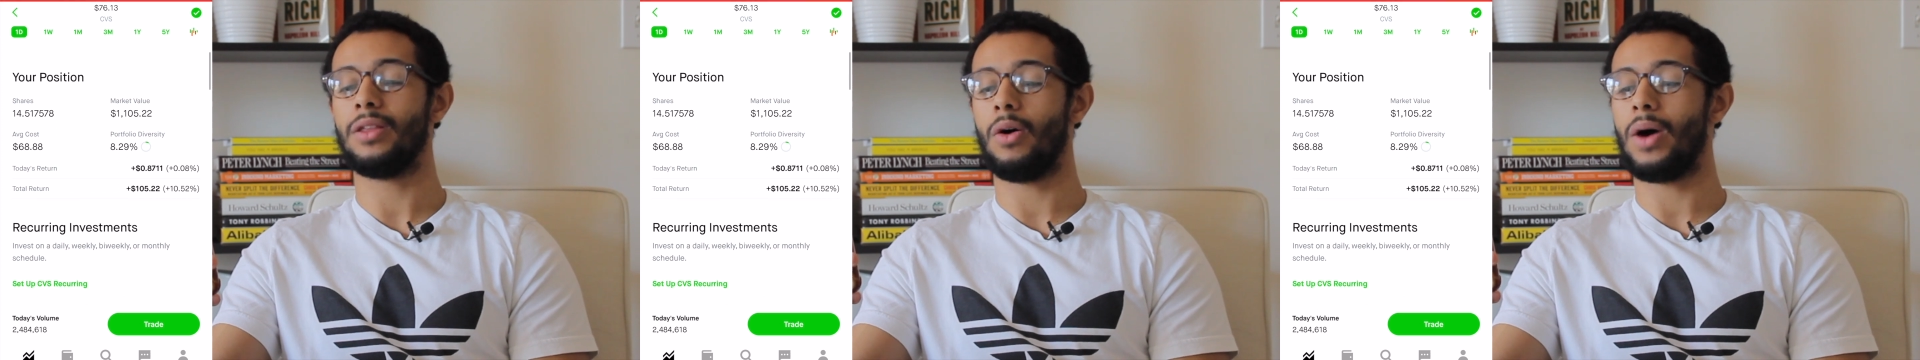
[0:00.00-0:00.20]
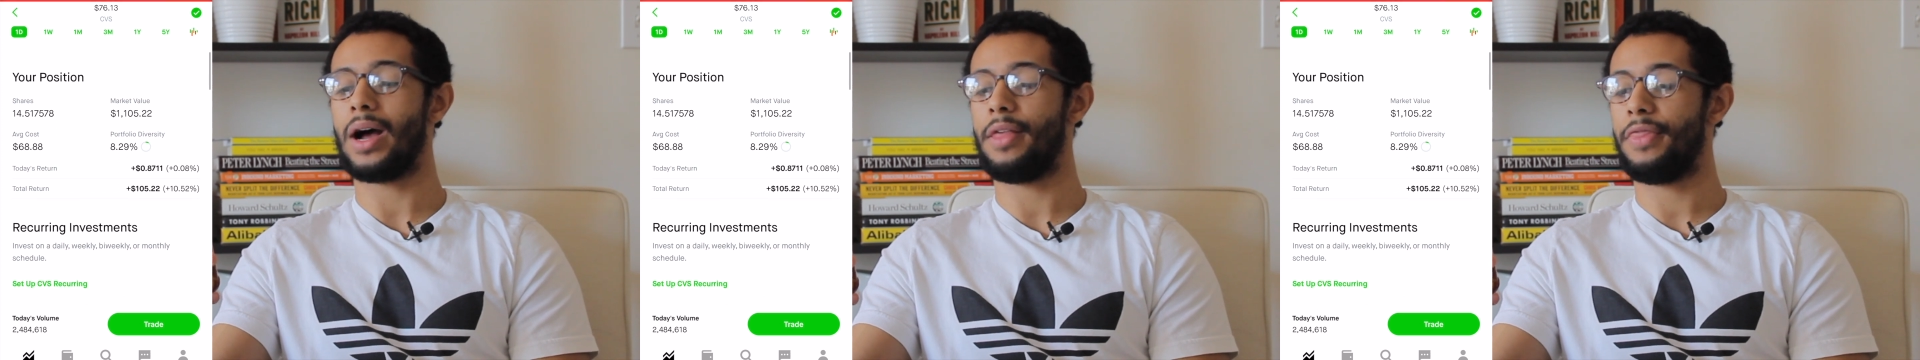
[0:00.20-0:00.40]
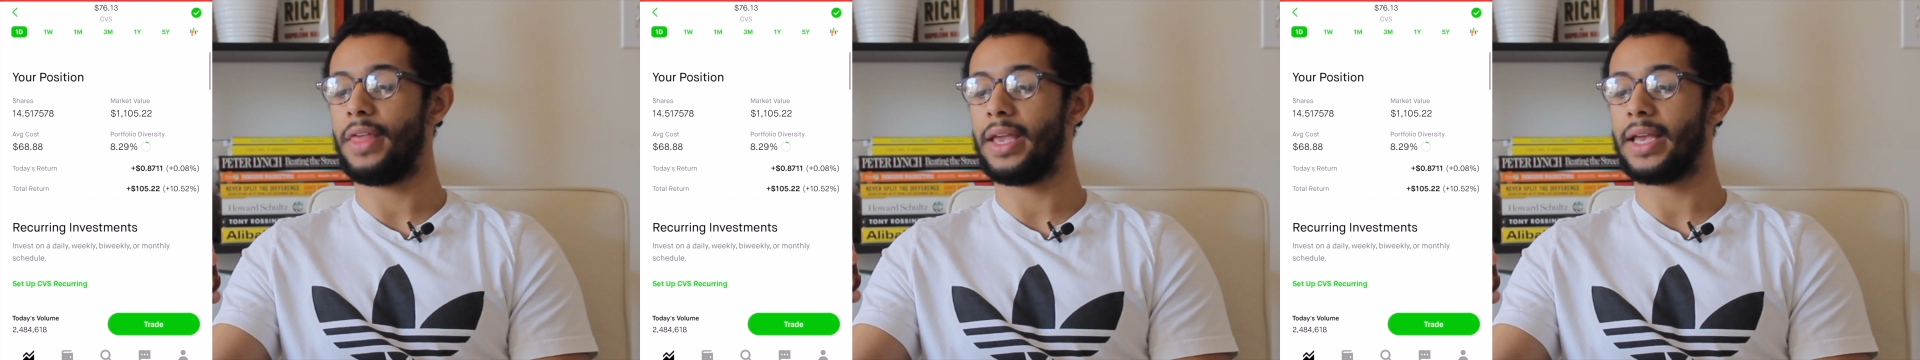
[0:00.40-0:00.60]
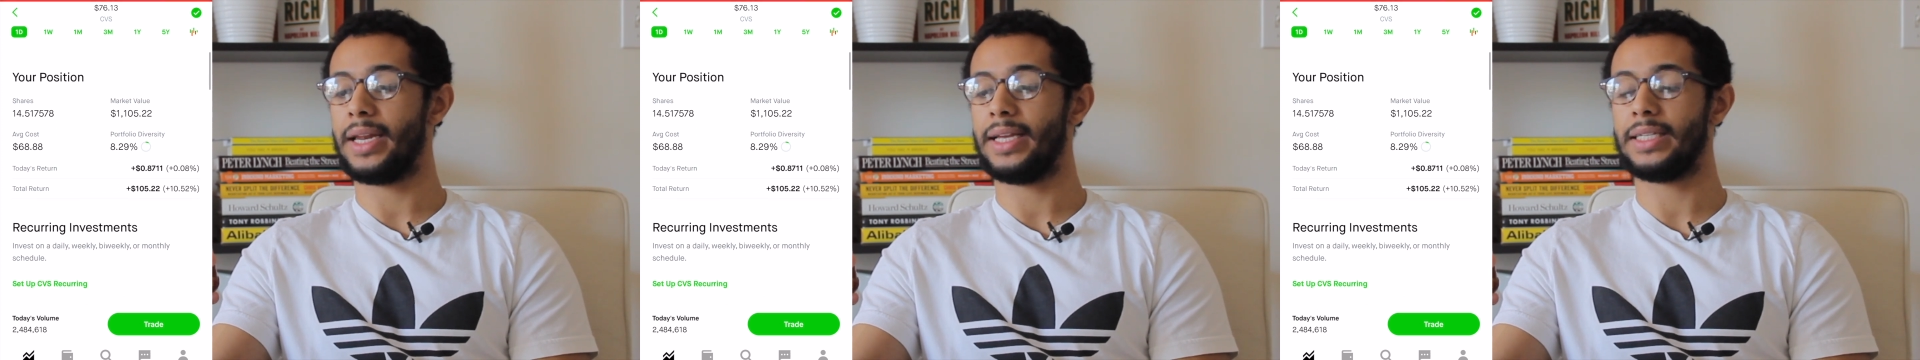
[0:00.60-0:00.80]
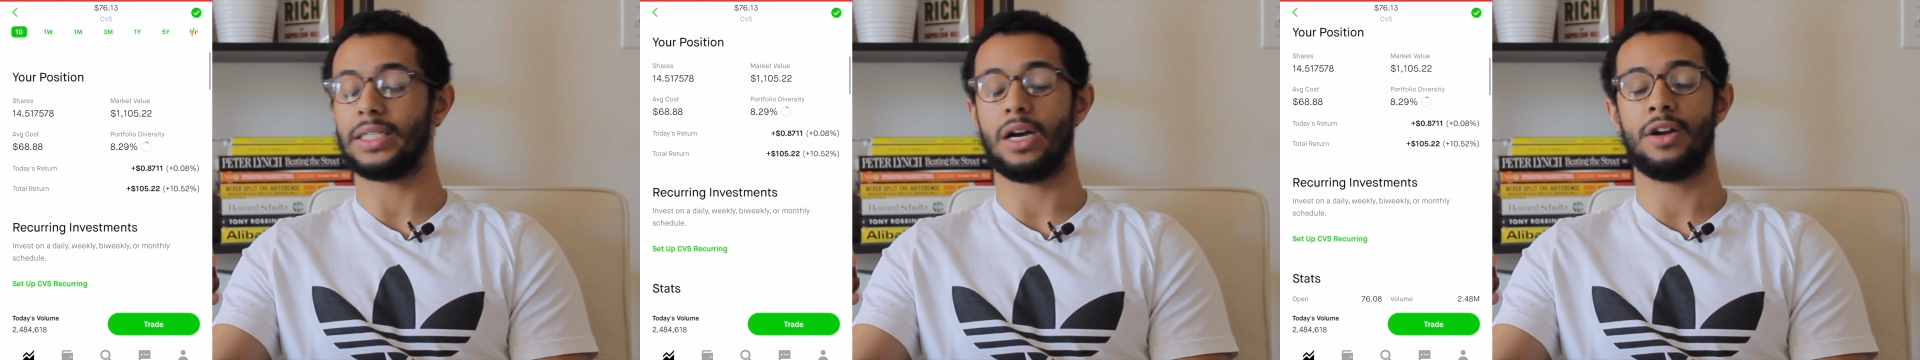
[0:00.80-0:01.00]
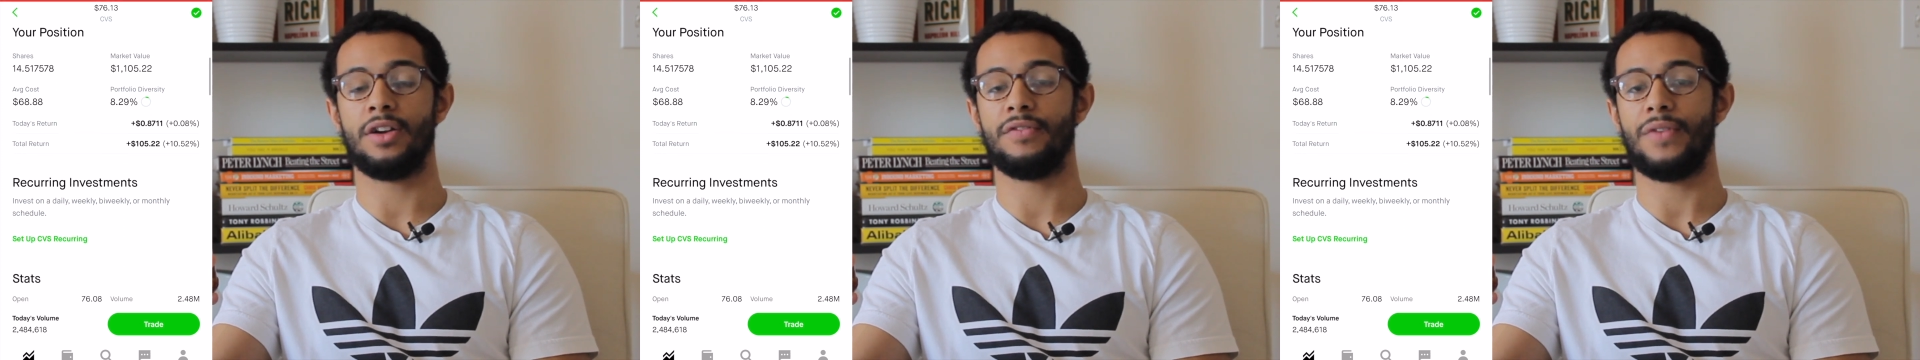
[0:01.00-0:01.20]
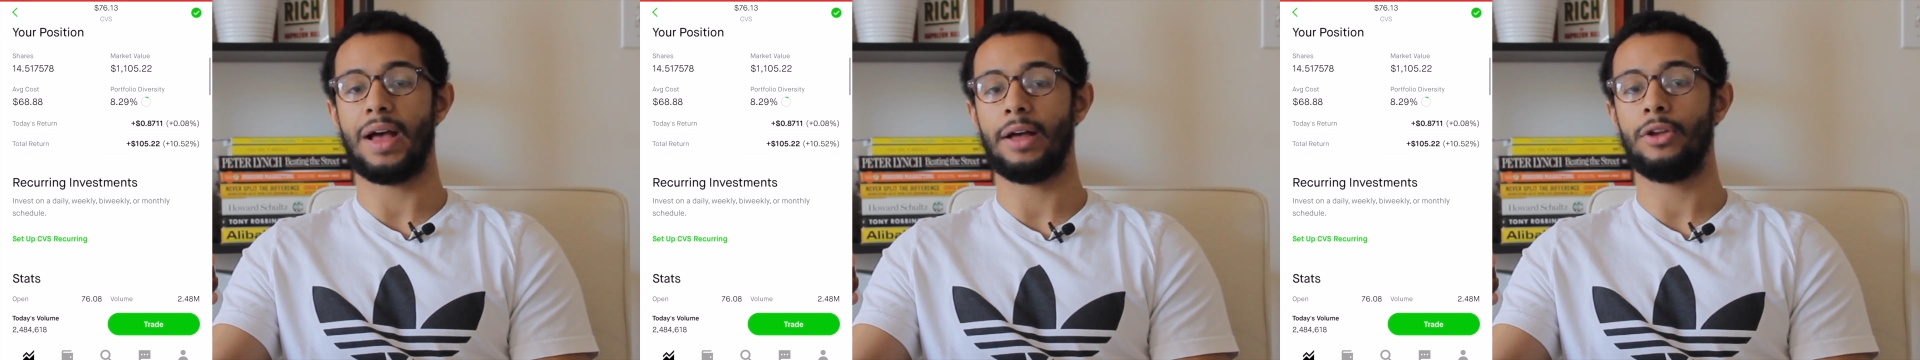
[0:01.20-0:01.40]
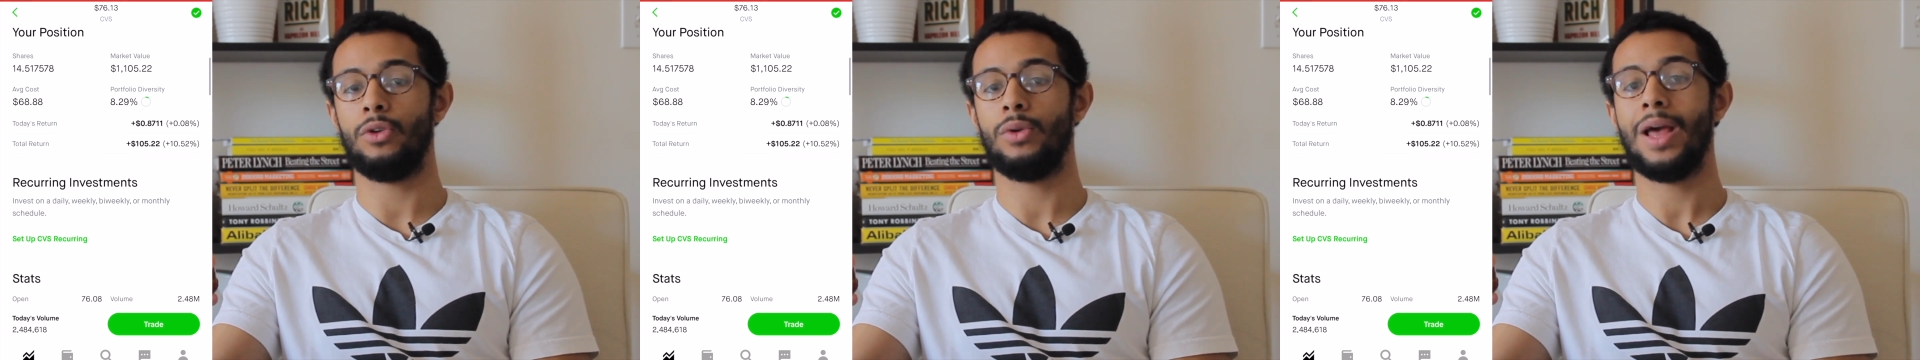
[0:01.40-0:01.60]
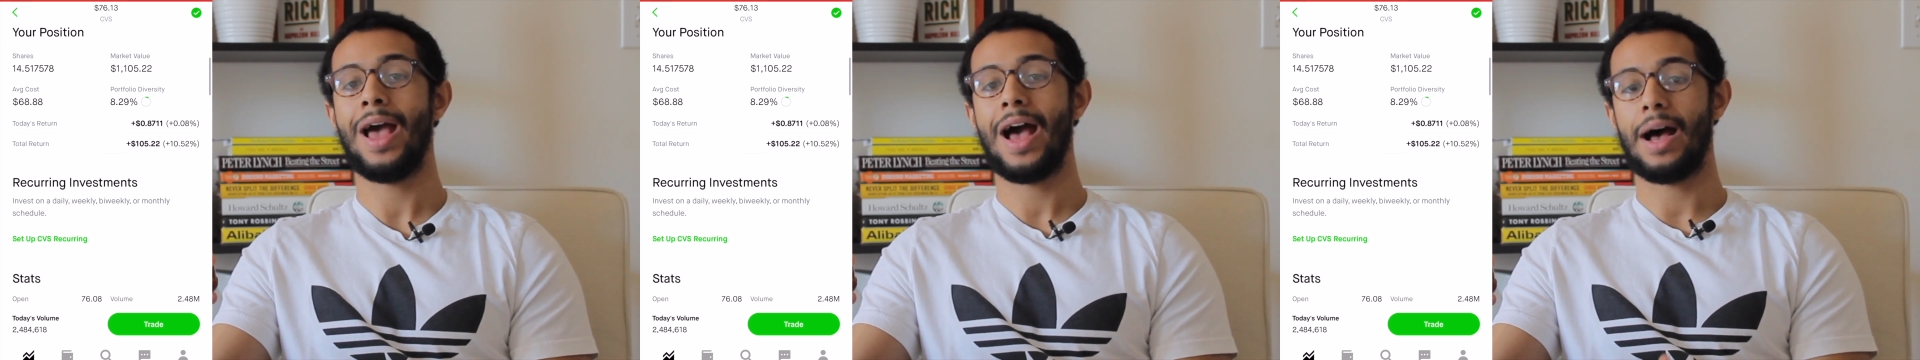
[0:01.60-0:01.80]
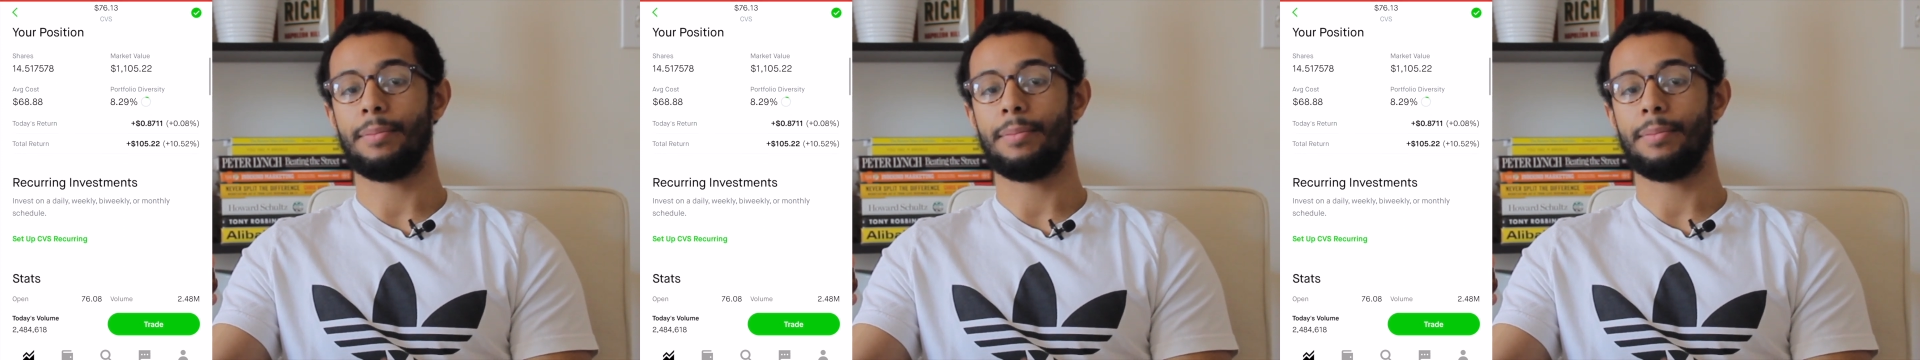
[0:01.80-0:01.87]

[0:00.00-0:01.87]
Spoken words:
though I think it is undervalued.